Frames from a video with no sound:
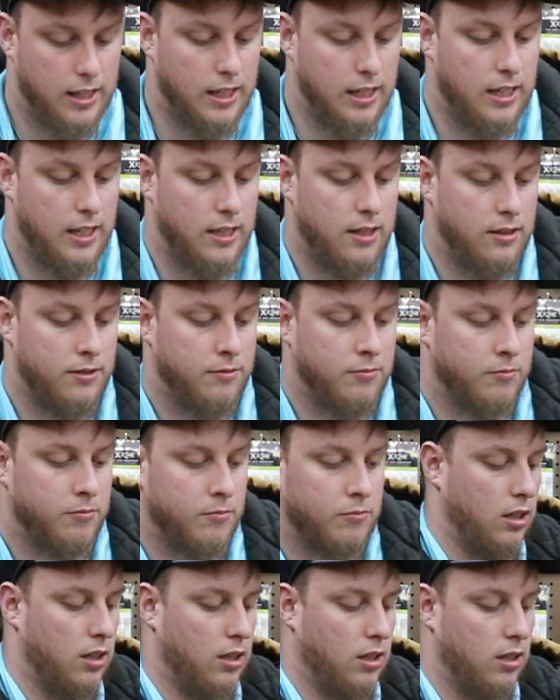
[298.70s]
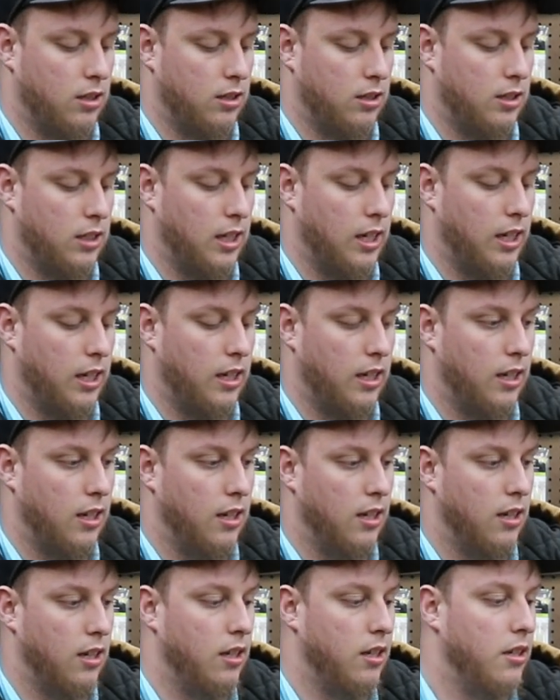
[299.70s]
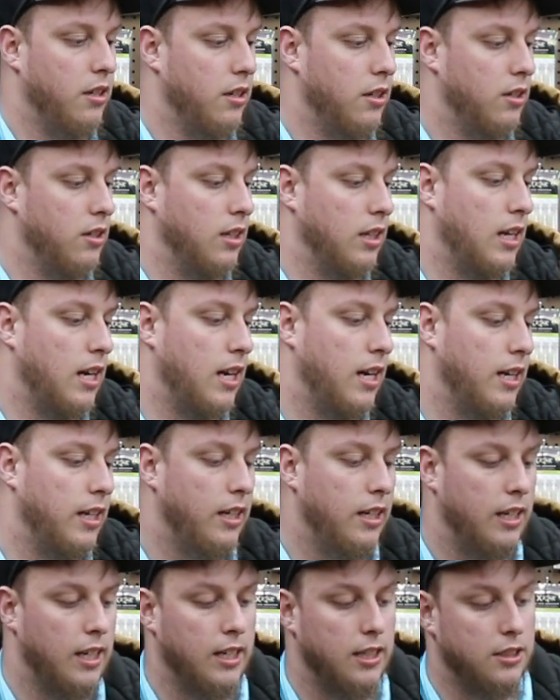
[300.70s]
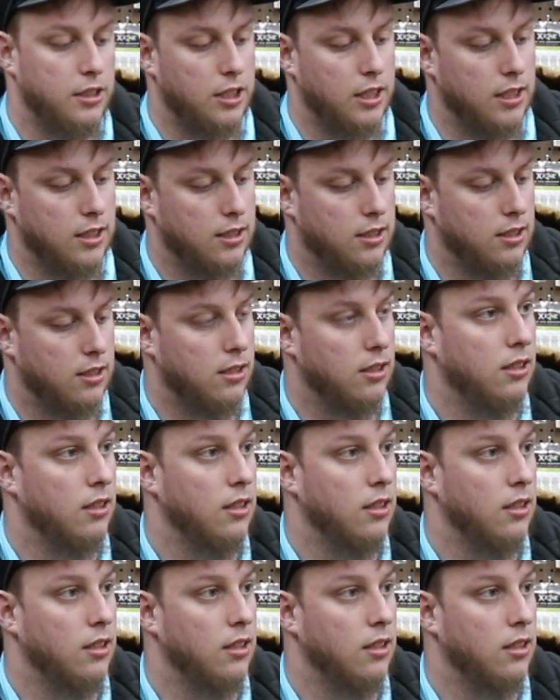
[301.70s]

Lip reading: then take your line and just,